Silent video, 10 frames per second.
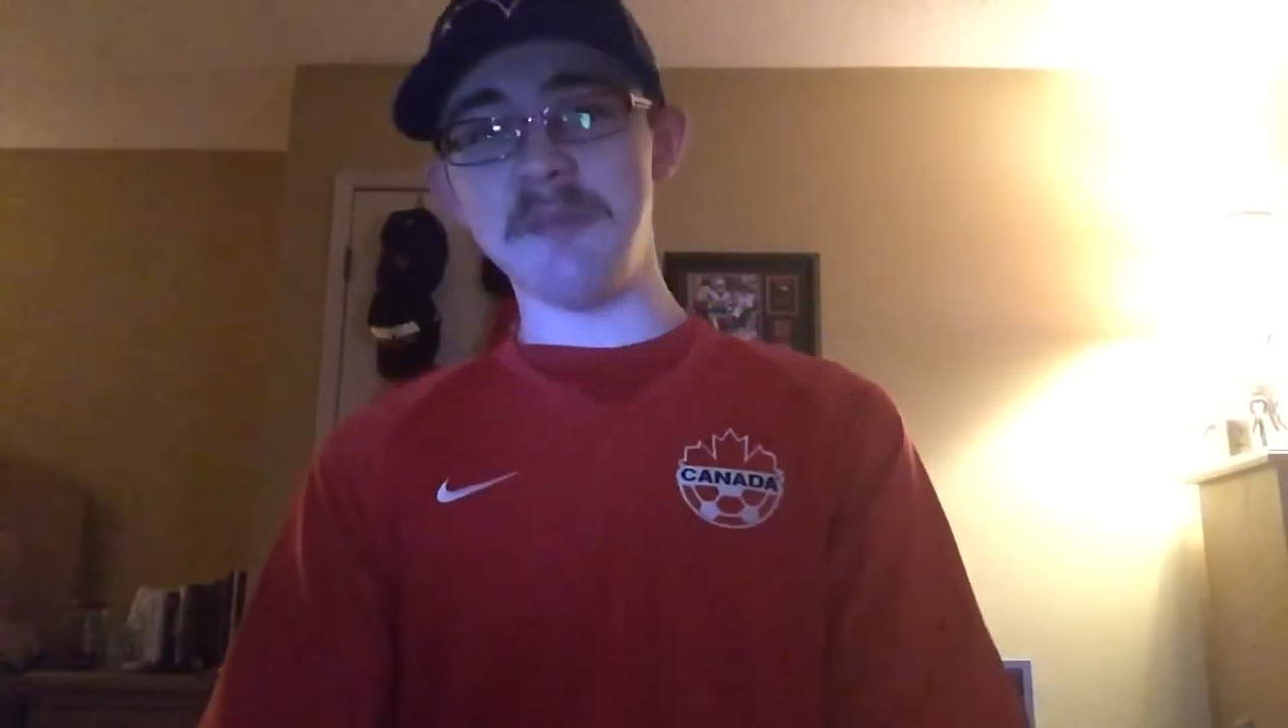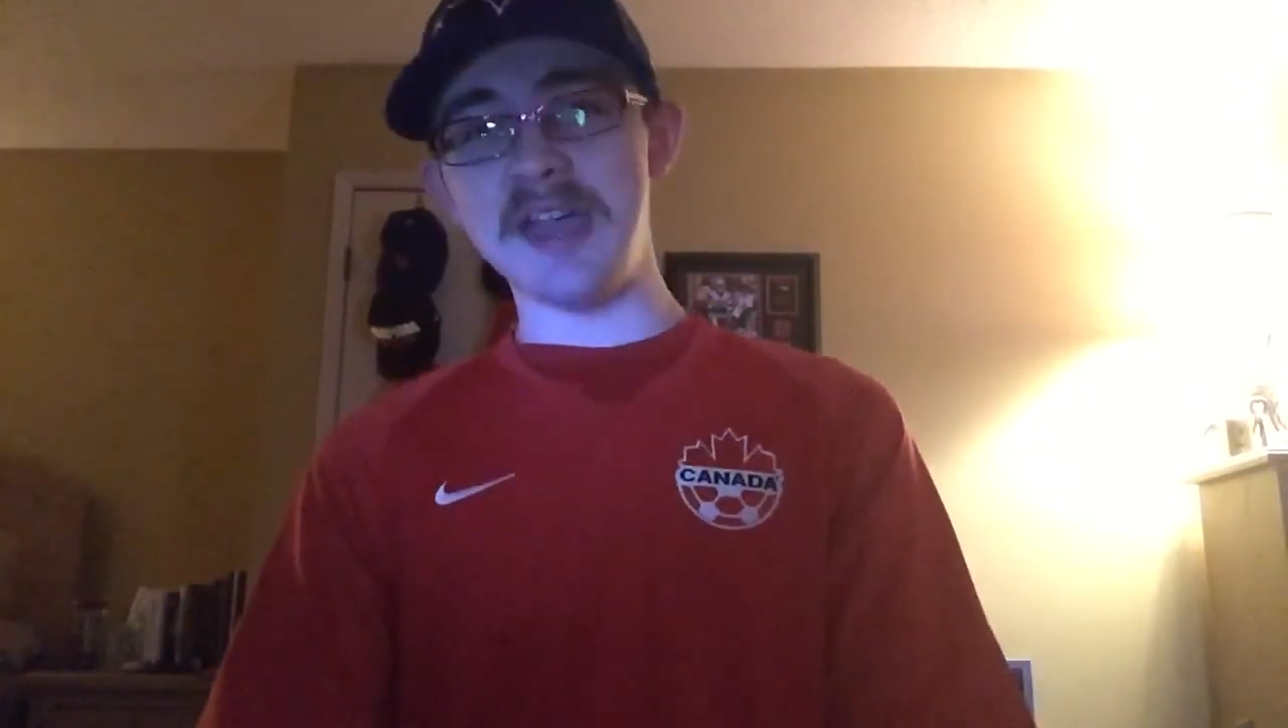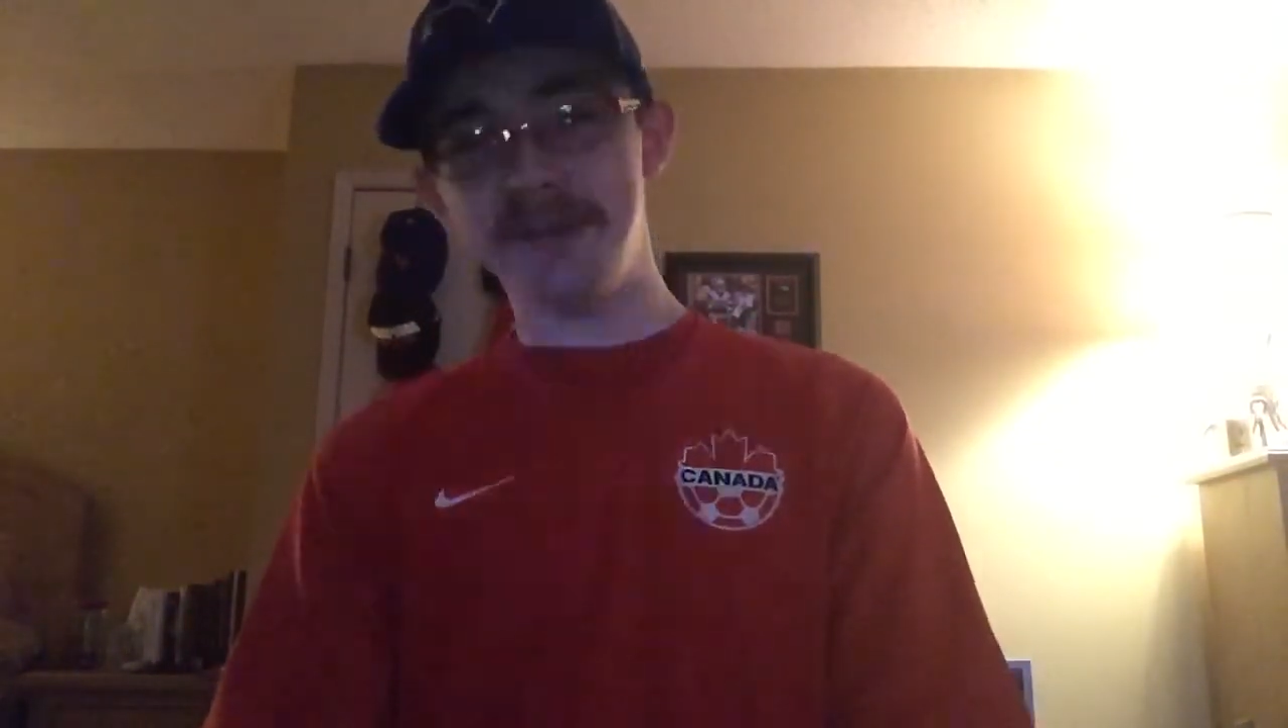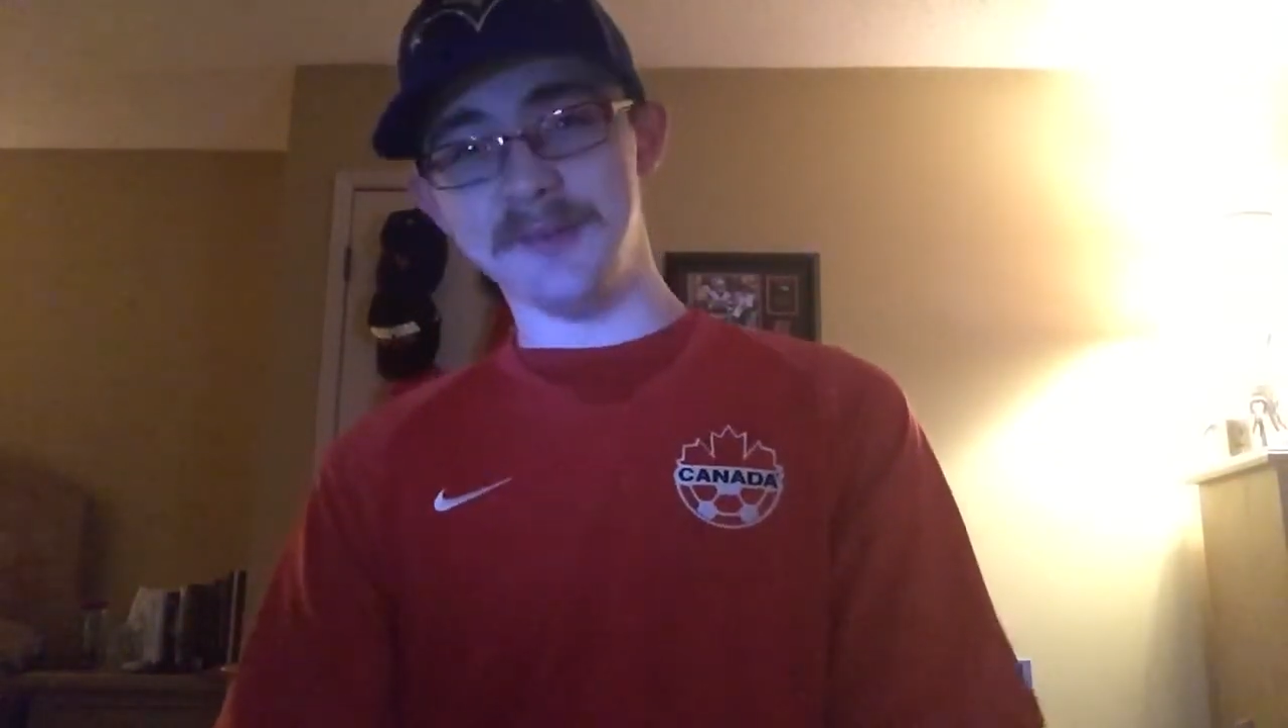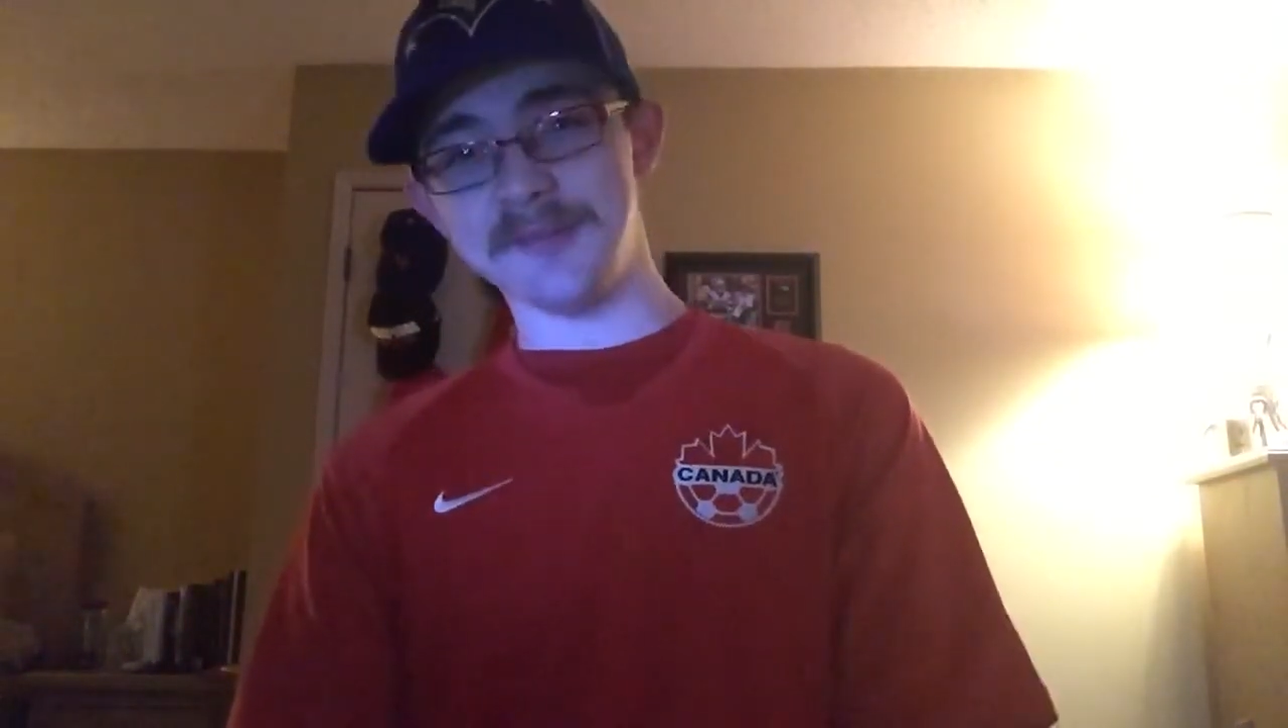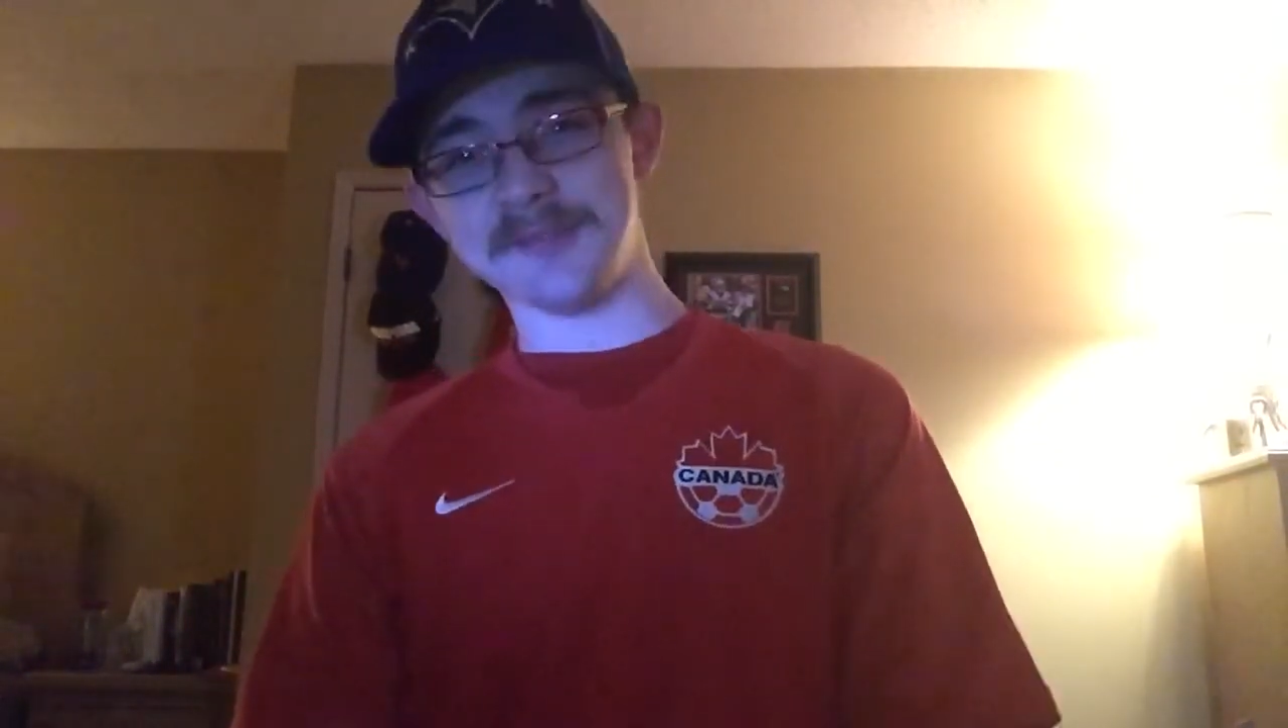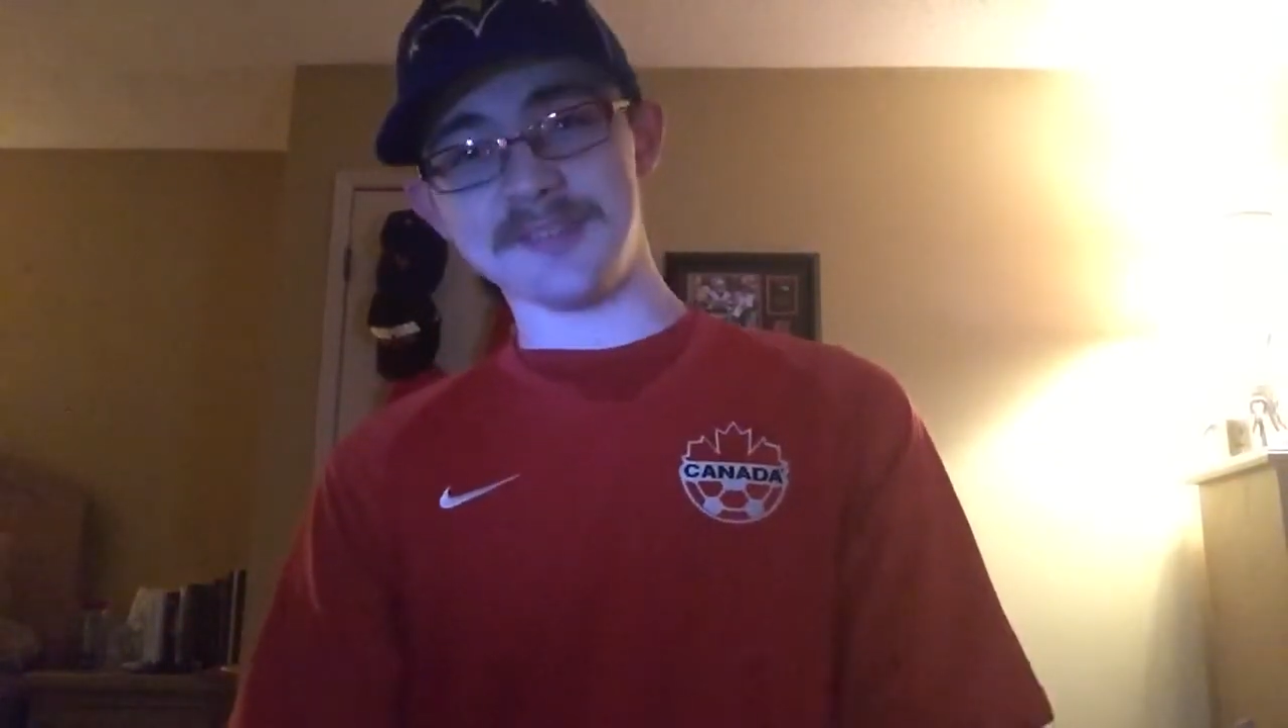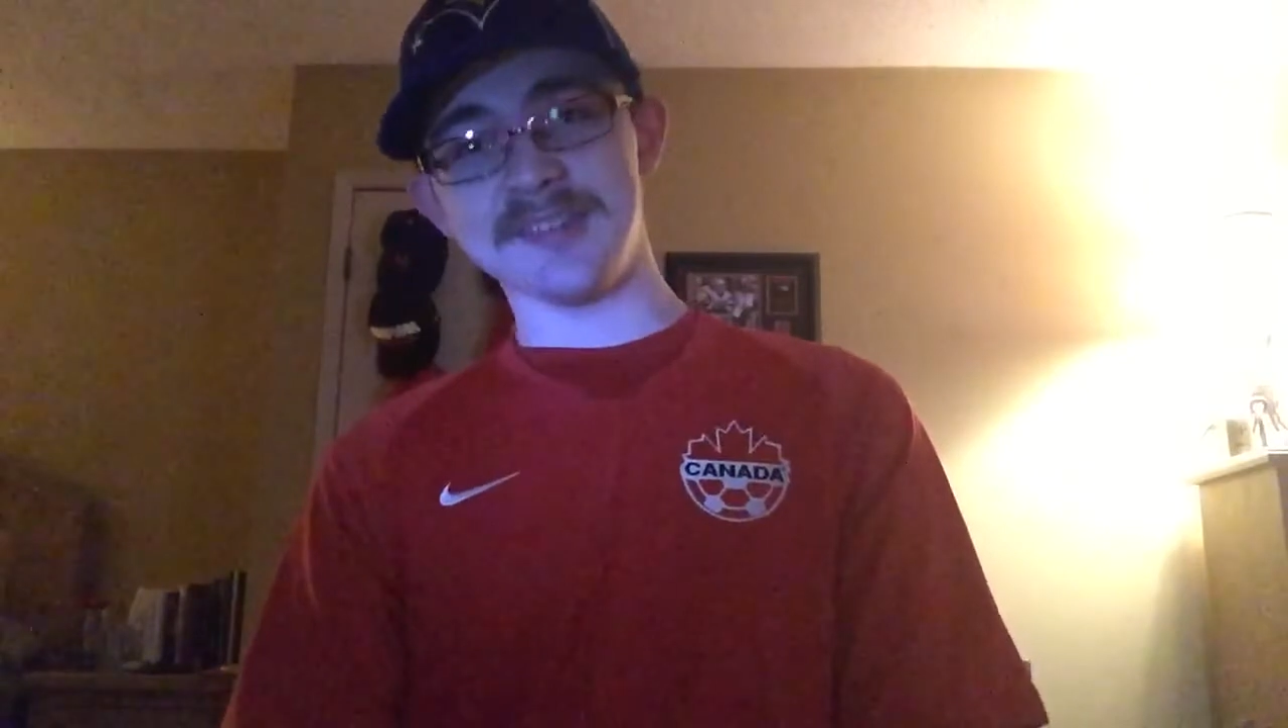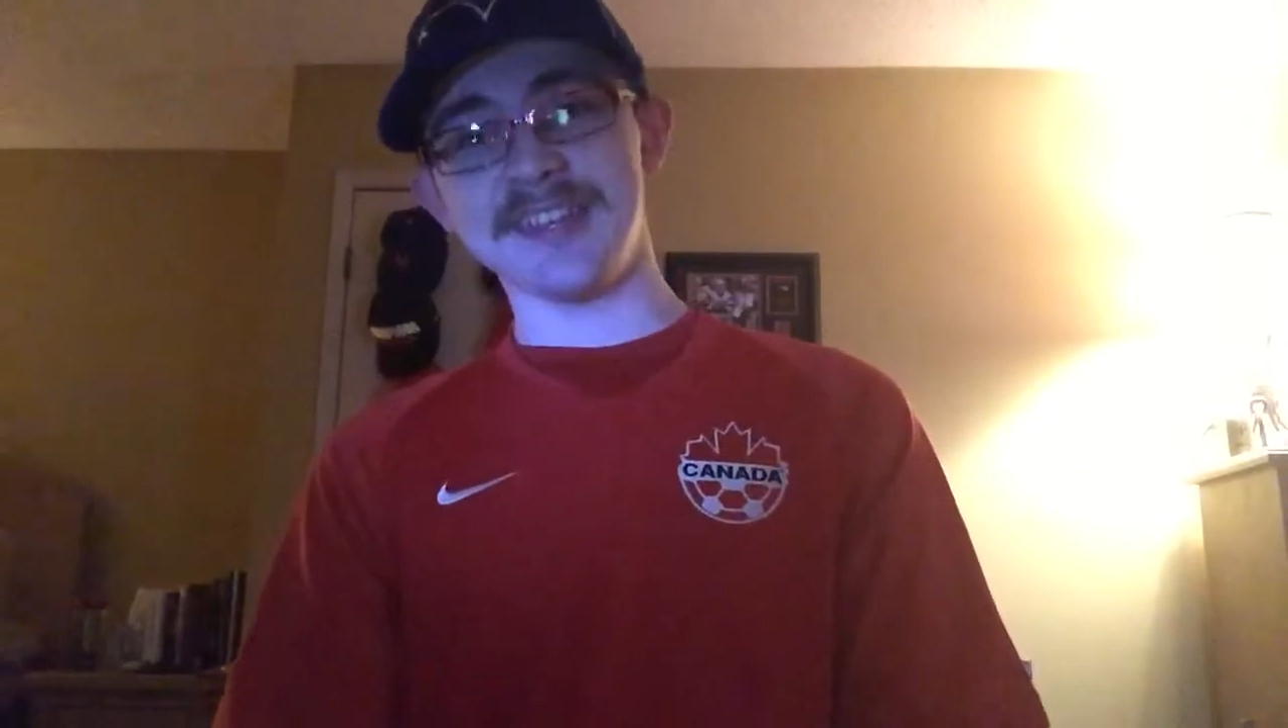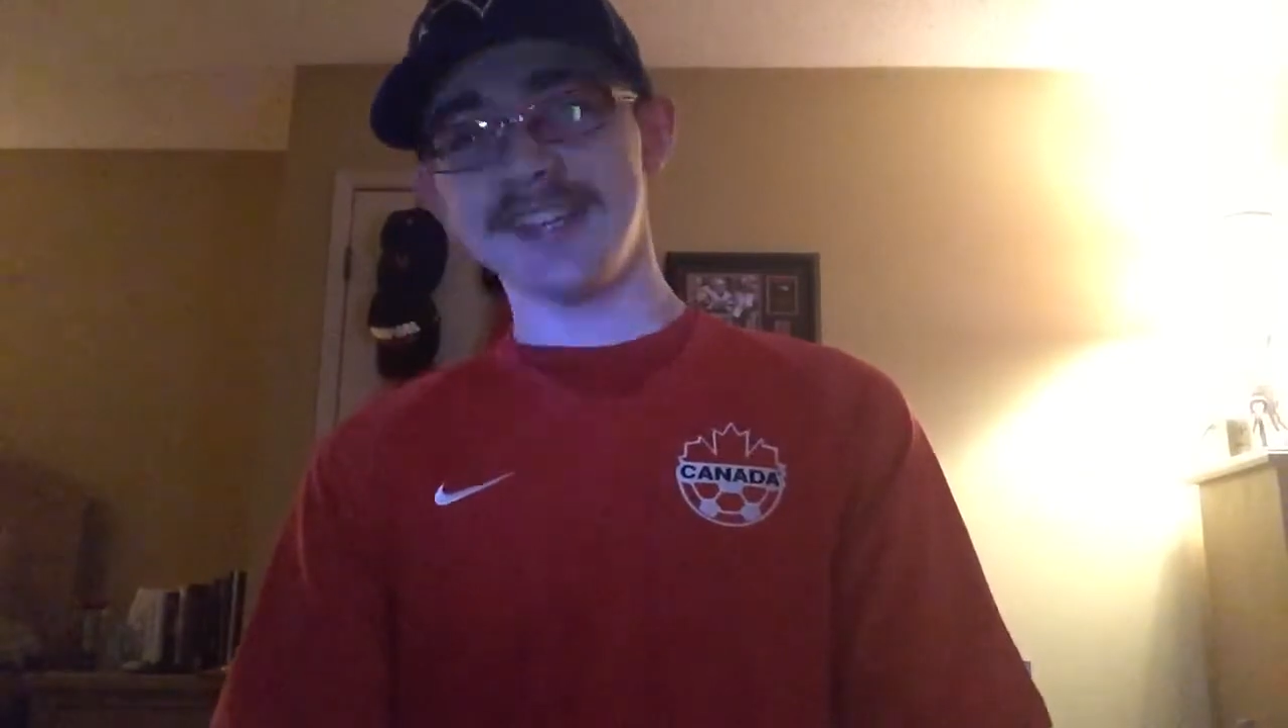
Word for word: medals,